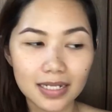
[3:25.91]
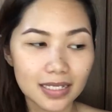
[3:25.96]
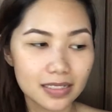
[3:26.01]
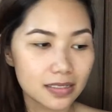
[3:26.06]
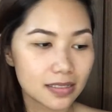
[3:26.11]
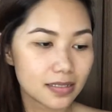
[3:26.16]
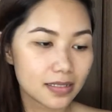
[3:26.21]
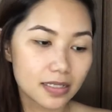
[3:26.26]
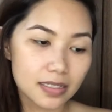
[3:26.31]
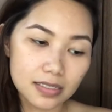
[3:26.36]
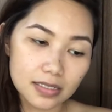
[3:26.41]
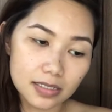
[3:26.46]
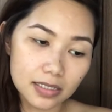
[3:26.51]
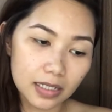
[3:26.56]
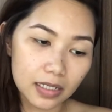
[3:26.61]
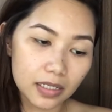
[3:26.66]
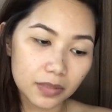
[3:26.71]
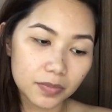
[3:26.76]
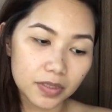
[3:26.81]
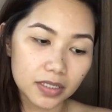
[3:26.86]
The next is
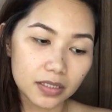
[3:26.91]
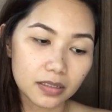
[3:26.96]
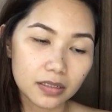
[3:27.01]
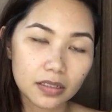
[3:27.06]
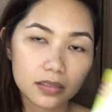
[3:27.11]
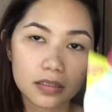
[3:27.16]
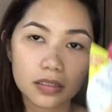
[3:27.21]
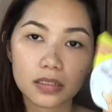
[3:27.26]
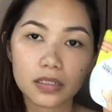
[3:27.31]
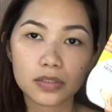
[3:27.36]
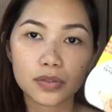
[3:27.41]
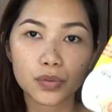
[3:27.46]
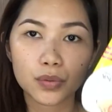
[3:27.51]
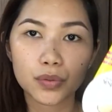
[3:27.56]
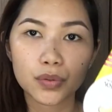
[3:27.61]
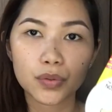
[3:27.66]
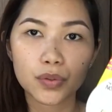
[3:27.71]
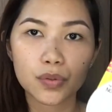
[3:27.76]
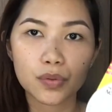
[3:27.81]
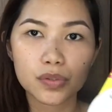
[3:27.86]
gagamitin natin
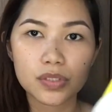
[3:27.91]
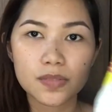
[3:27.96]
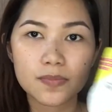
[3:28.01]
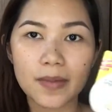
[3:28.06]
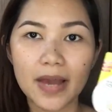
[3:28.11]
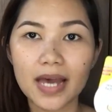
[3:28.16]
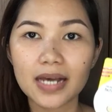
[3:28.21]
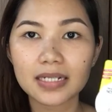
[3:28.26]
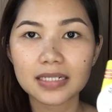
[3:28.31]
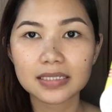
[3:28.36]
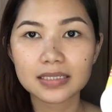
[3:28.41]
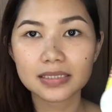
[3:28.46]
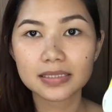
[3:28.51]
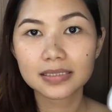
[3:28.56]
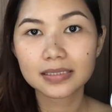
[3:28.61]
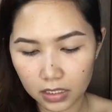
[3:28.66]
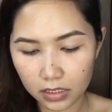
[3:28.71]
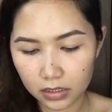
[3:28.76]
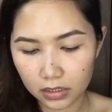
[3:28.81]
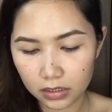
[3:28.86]
itong nose pack.
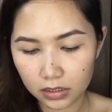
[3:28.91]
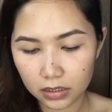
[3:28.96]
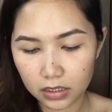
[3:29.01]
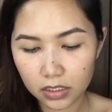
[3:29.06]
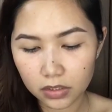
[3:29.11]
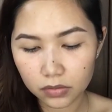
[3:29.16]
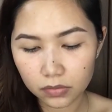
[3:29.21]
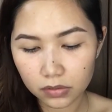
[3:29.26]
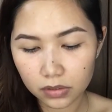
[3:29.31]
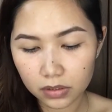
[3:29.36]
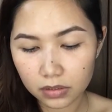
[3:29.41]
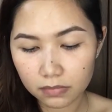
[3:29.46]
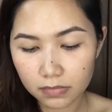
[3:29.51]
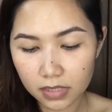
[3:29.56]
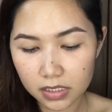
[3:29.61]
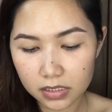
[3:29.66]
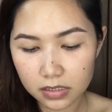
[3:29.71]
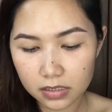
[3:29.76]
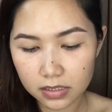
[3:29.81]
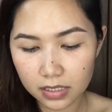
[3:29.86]
And dito na
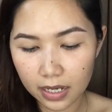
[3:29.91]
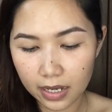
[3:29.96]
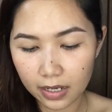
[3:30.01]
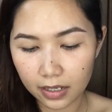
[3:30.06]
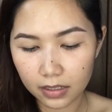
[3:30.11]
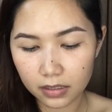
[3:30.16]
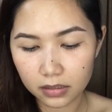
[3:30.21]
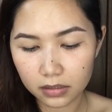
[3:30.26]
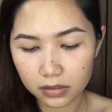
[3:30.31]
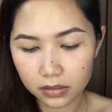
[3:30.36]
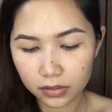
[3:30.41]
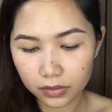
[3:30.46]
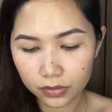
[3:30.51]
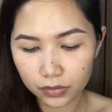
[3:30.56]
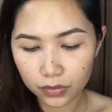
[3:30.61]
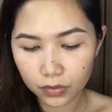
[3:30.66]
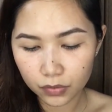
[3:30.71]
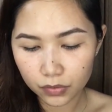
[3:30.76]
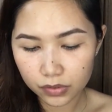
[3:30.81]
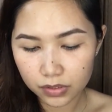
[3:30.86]
naman sa
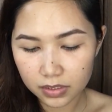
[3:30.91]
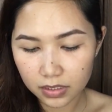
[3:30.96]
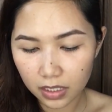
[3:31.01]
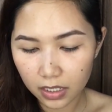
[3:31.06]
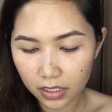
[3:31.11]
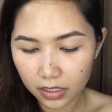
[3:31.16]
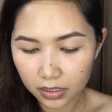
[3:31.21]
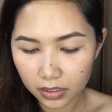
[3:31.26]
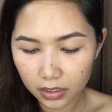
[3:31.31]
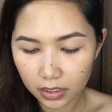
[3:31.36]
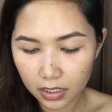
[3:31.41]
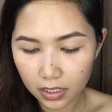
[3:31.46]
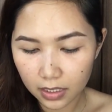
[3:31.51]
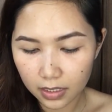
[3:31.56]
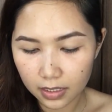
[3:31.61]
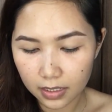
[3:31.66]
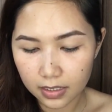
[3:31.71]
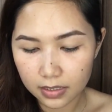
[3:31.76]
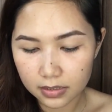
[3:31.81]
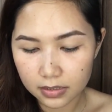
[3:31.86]
nose
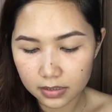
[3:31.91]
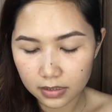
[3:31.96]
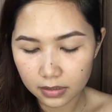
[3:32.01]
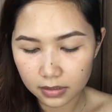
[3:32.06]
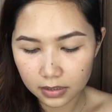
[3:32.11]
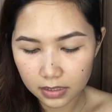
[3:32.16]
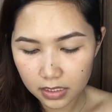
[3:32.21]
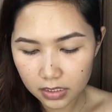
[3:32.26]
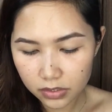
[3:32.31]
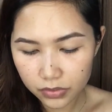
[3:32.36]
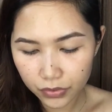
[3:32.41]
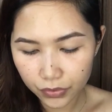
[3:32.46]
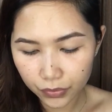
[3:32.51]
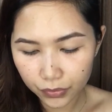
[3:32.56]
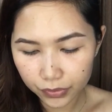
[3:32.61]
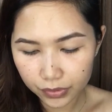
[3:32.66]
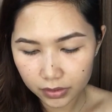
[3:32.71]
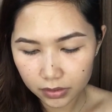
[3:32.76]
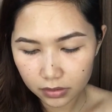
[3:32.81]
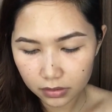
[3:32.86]
area and sa
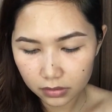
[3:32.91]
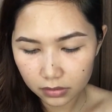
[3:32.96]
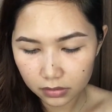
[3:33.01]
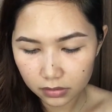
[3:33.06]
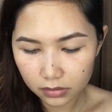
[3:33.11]
T-zone.